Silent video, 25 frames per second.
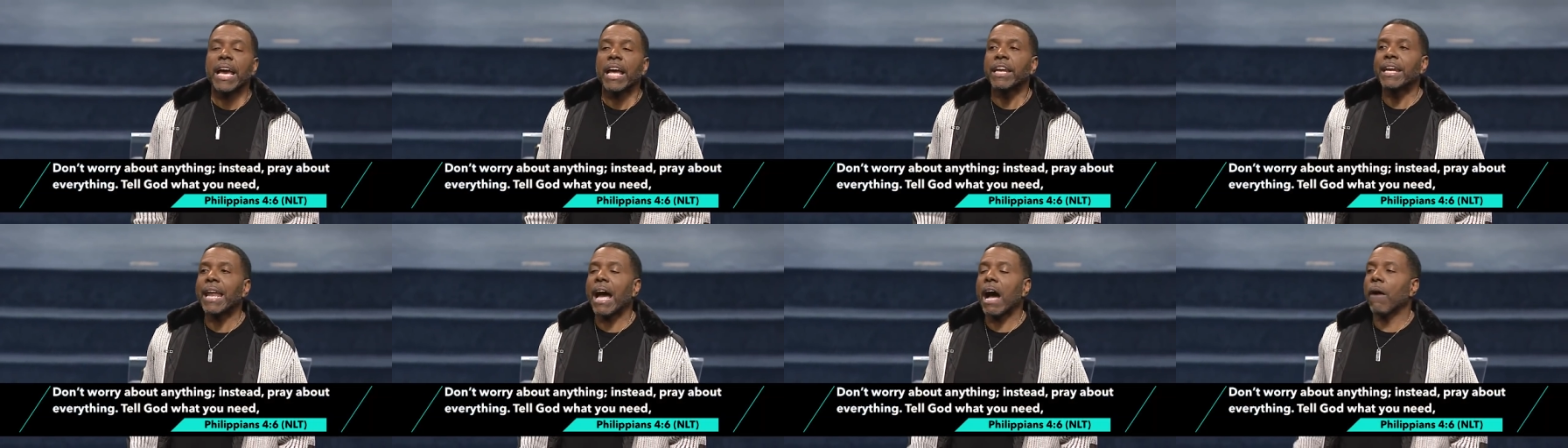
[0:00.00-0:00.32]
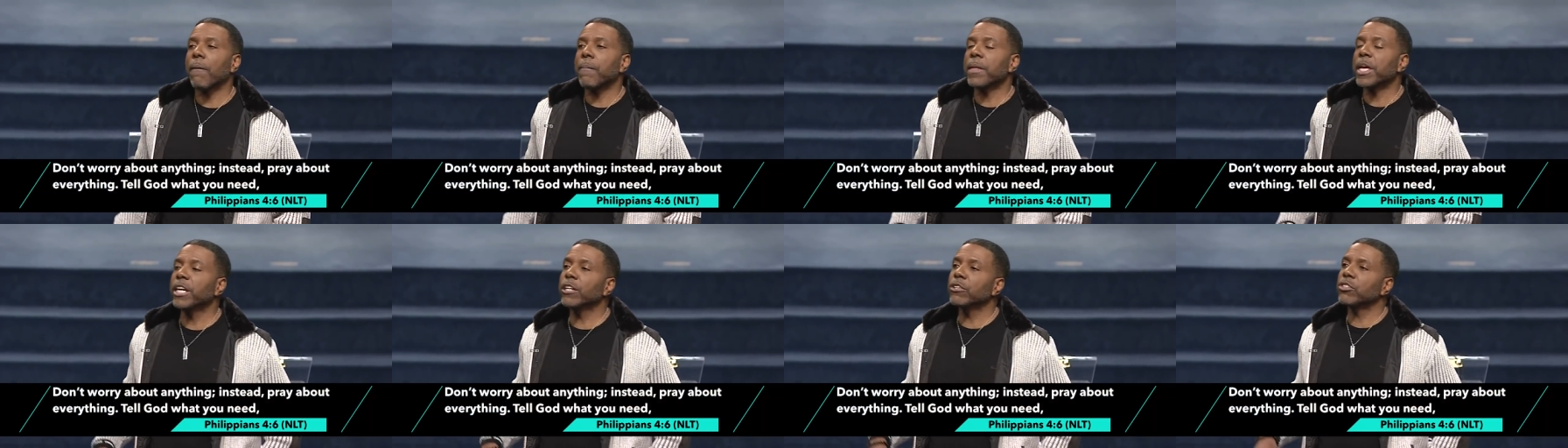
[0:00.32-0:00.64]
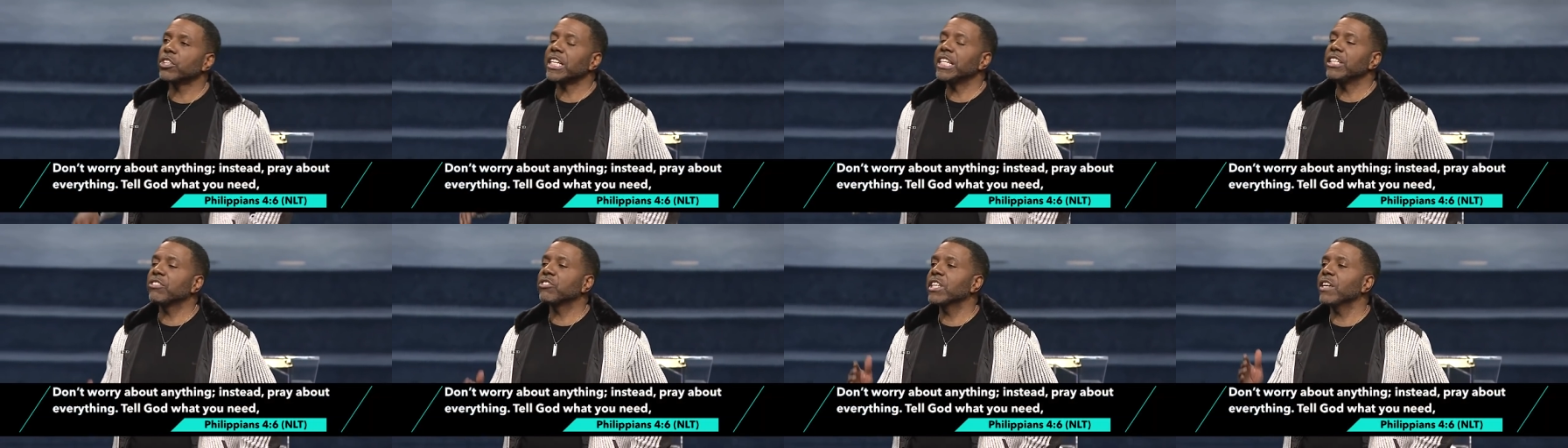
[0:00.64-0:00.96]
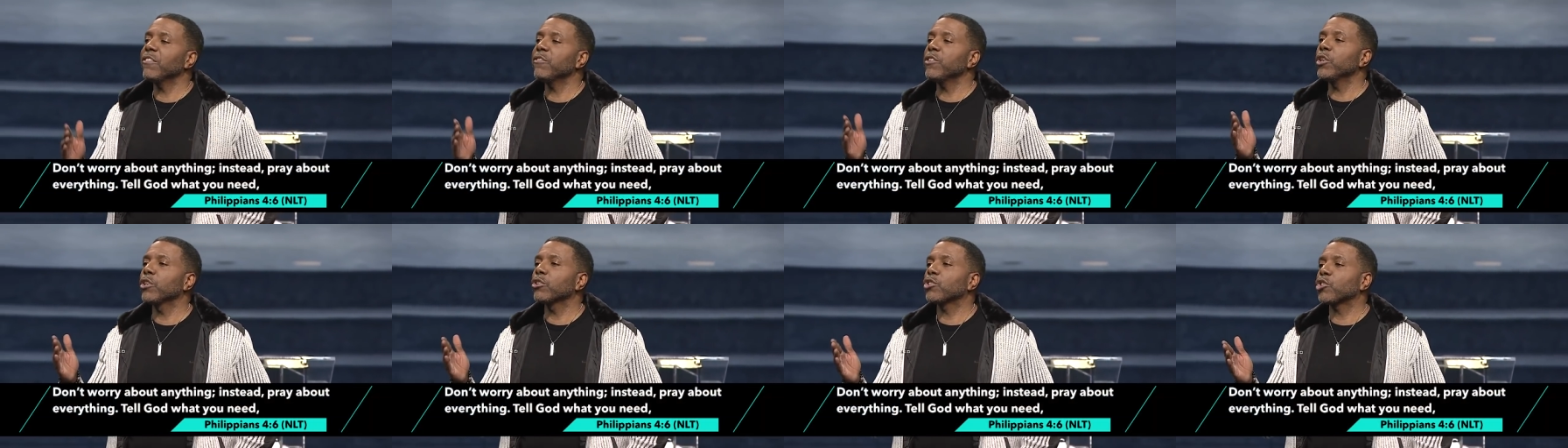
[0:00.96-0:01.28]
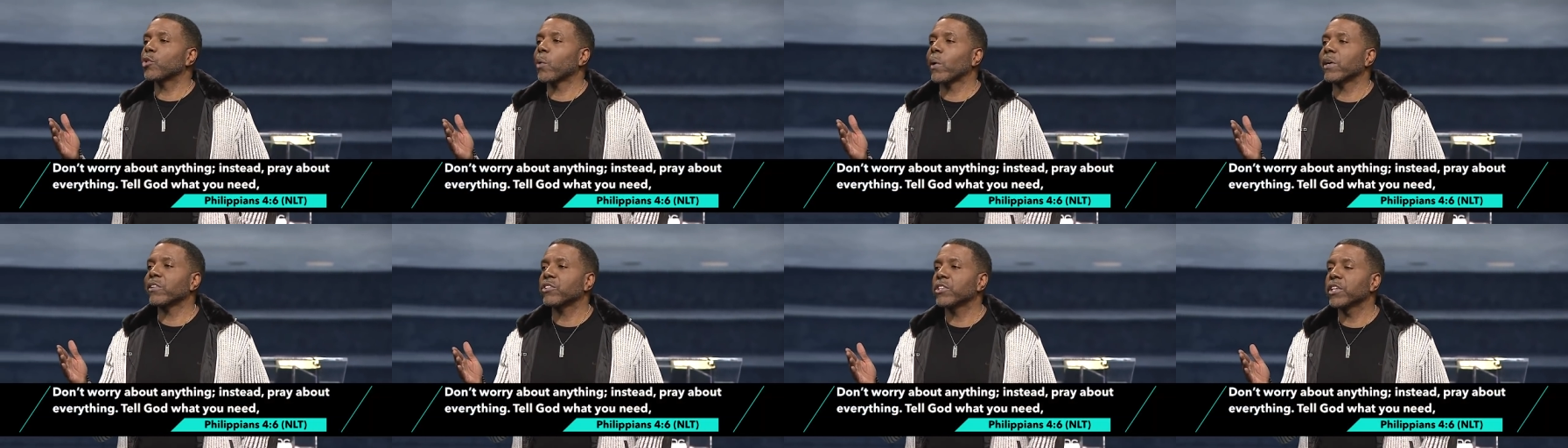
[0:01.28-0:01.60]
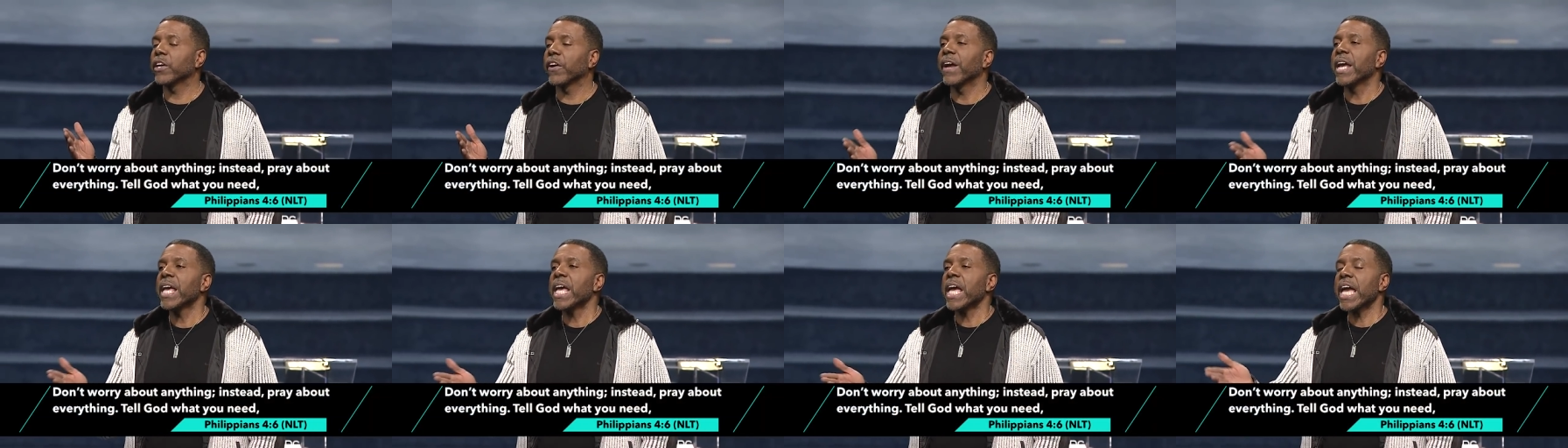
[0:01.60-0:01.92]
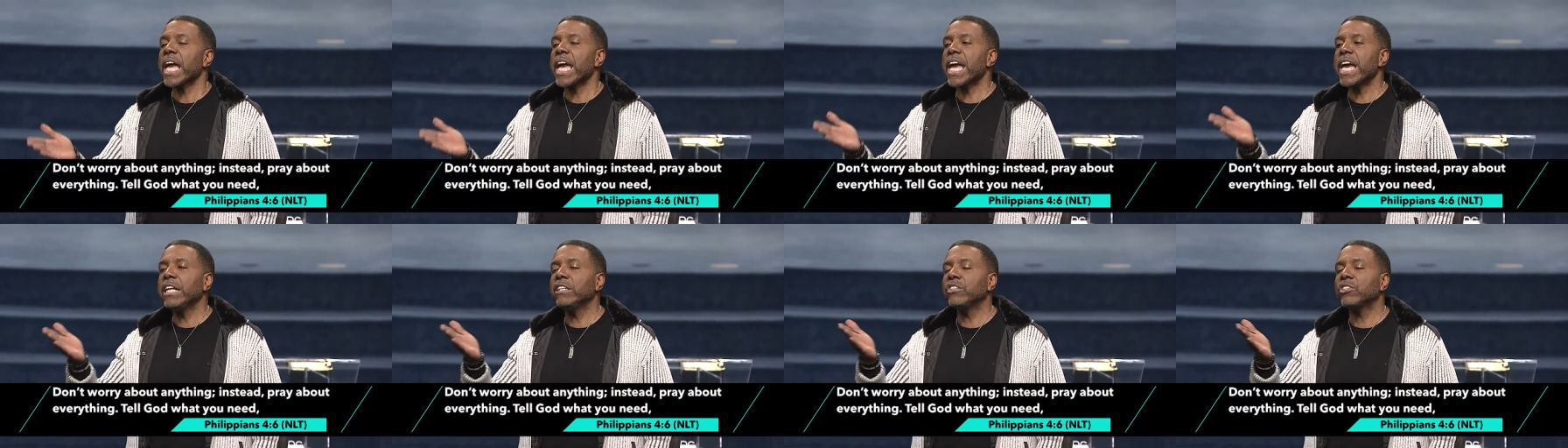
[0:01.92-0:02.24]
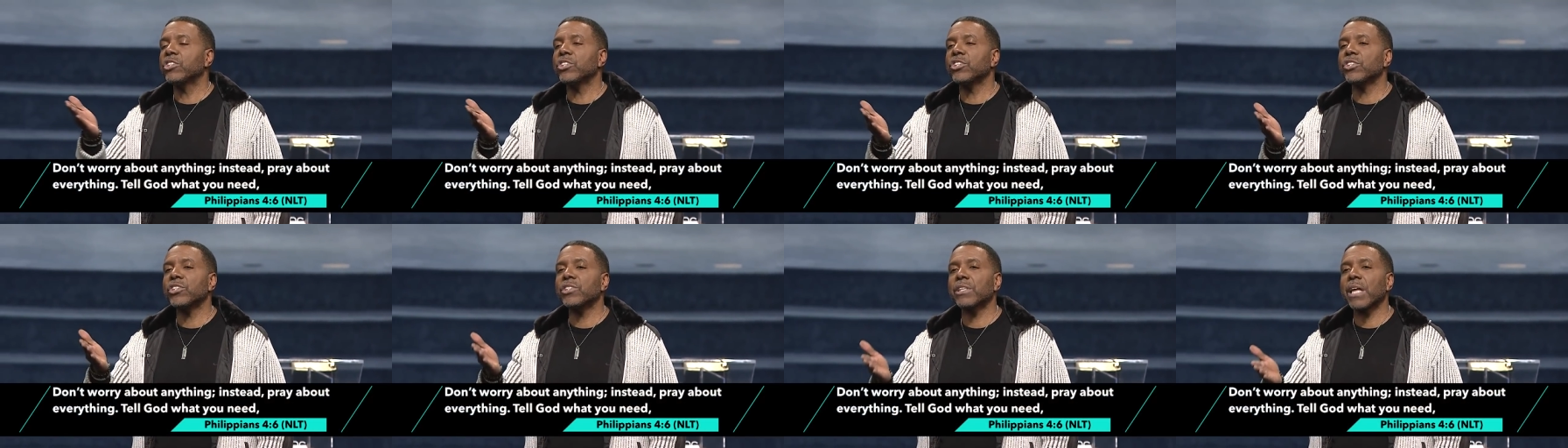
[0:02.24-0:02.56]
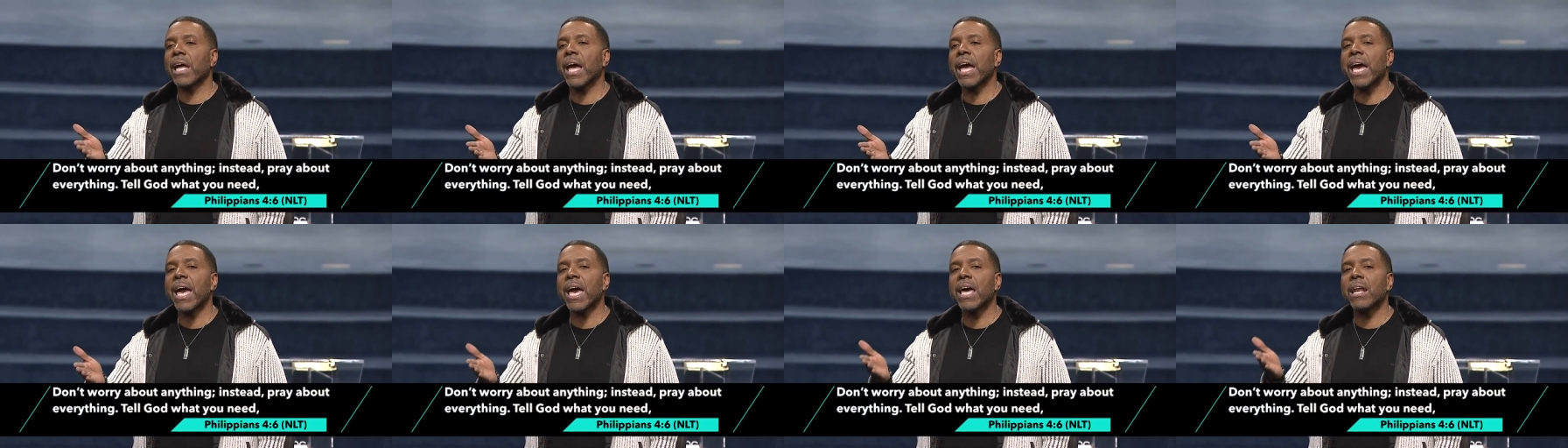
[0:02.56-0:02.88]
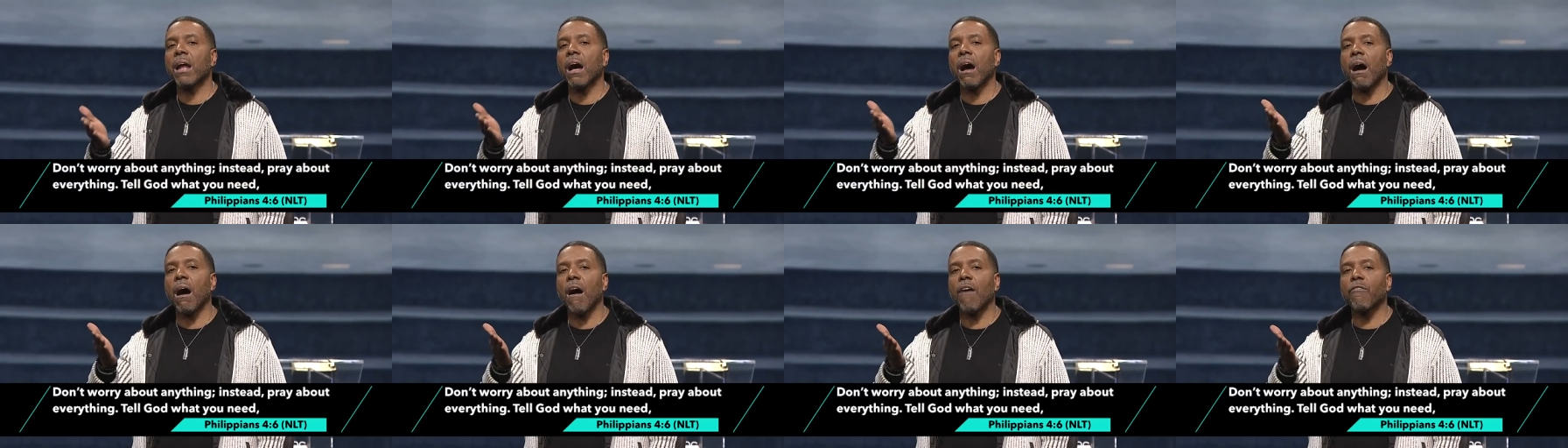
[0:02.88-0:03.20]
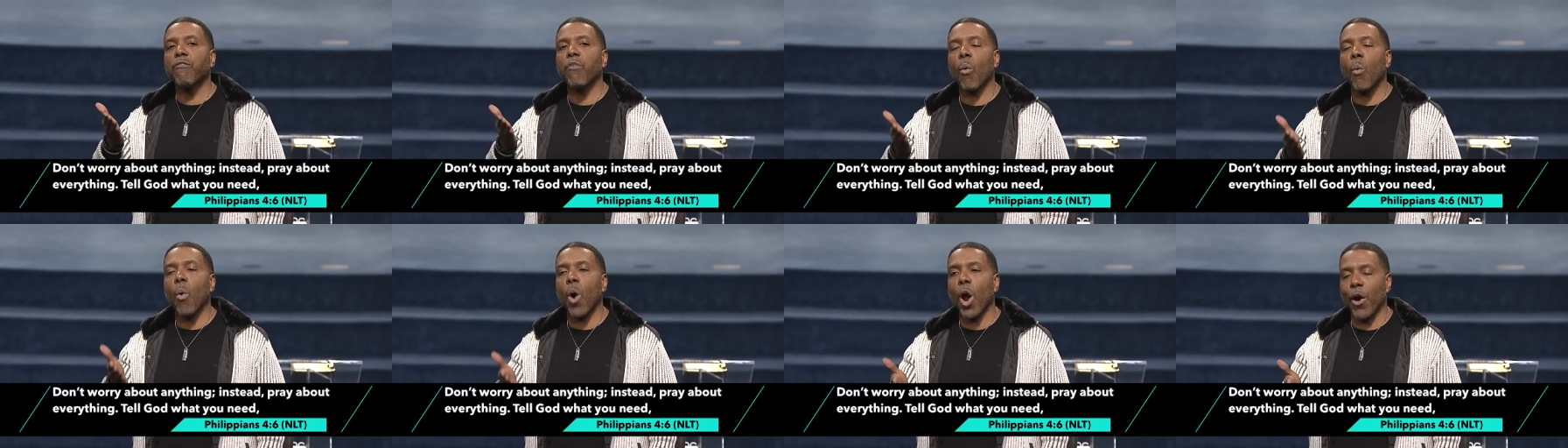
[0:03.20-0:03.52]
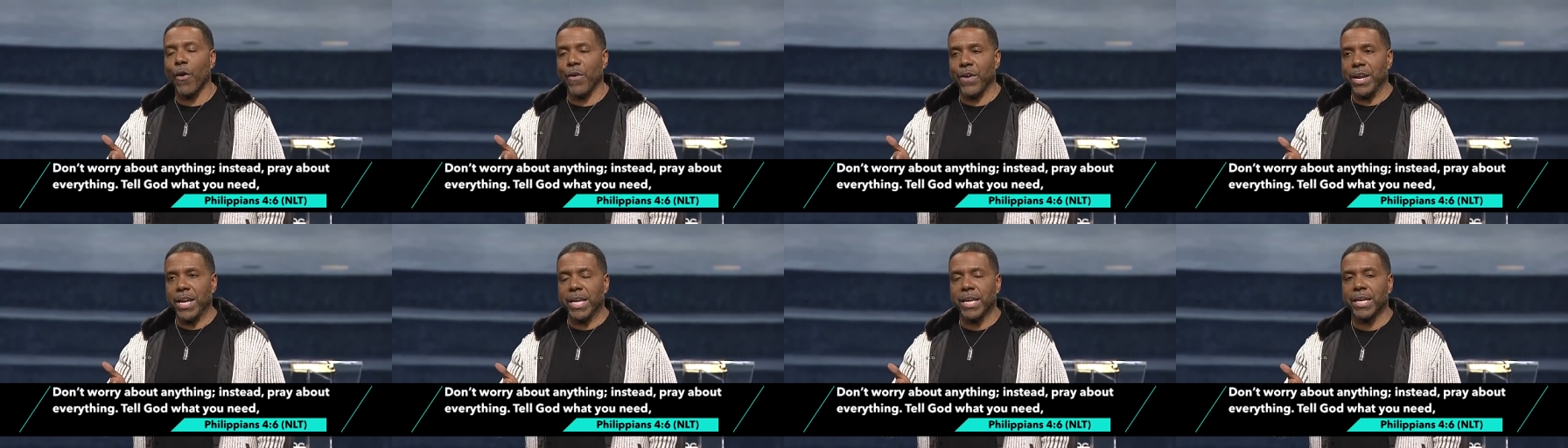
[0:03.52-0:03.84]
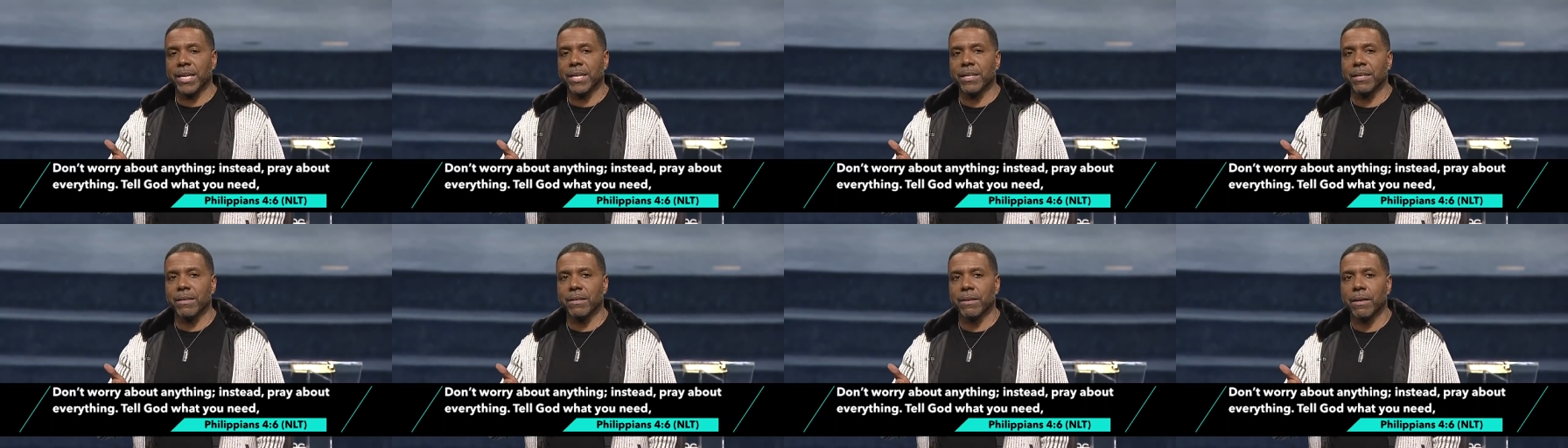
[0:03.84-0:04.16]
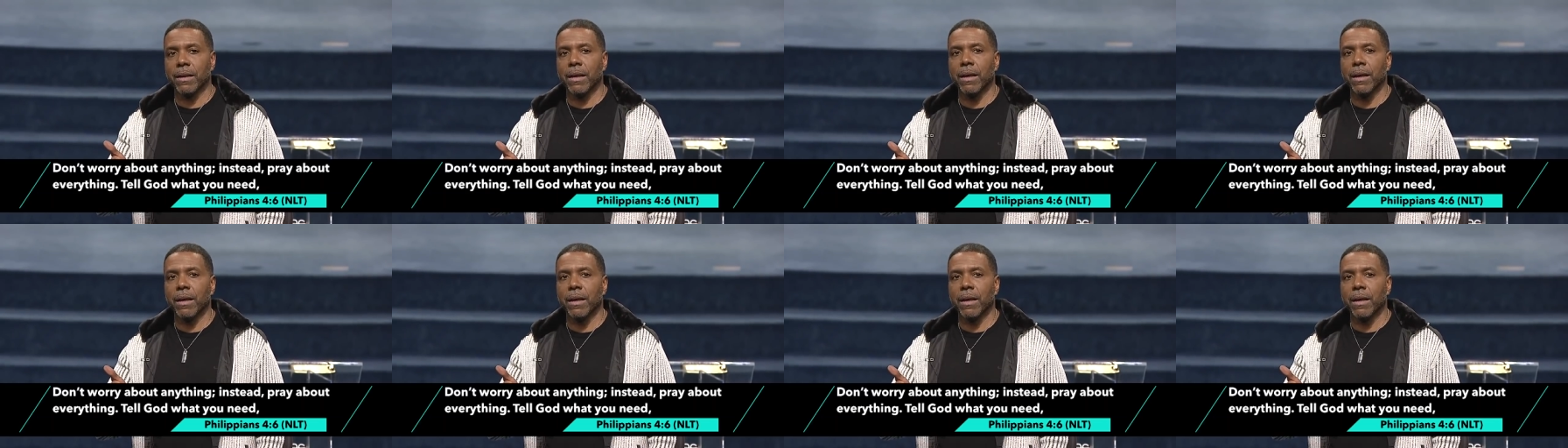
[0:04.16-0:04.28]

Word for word: Now, here's, he's giving you a choice here. Instead of worrying,